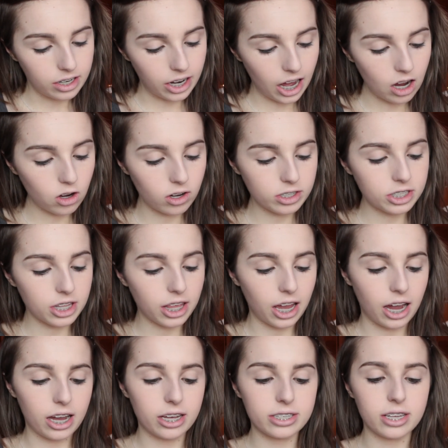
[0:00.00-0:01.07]
Now onto the
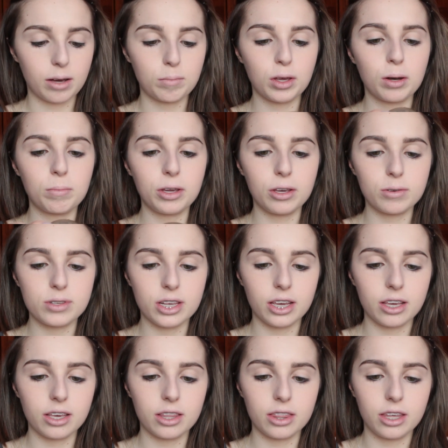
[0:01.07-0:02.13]
eyes, I'm going to be
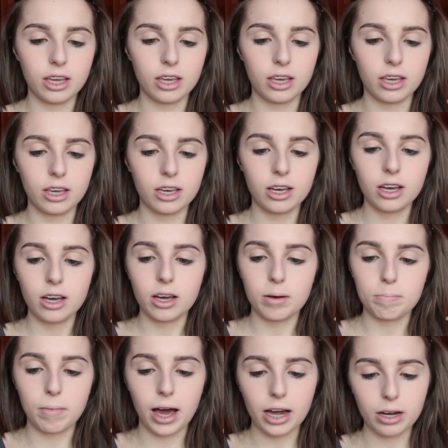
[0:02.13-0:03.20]
using the
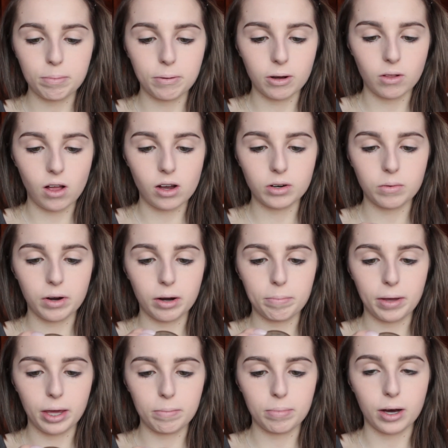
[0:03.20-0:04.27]
MAC Pro Longwear
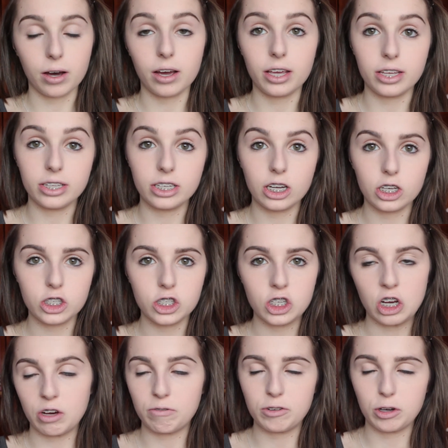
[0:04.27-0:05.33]
Paint Pot in
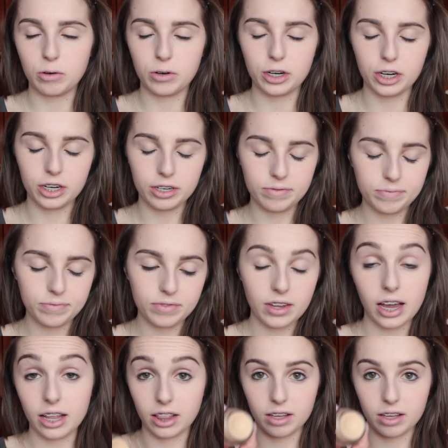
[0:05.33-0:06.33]
Soft Ochre. I